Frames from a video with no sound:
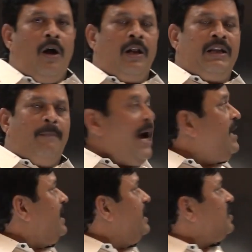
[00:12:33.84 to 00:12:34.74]
The
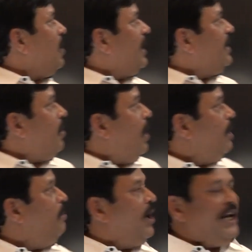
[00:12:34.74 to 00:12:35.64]
particles are at all
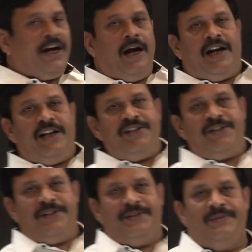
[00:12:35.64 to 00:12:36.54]
body
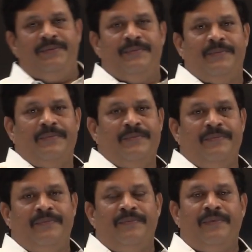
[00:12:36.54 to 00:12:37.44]
corners
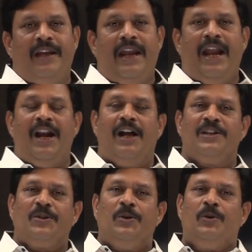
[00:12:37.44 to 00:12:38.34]
and
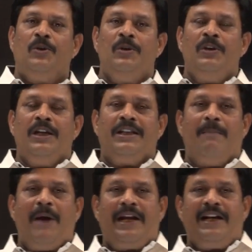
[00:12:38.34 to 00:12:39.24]
also the
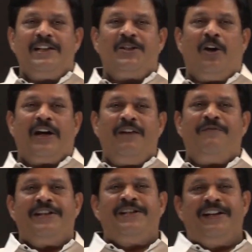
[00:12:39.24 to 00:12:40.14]
particles are at
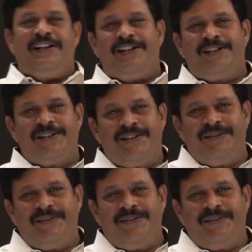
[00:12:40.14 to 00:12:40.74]
face centers.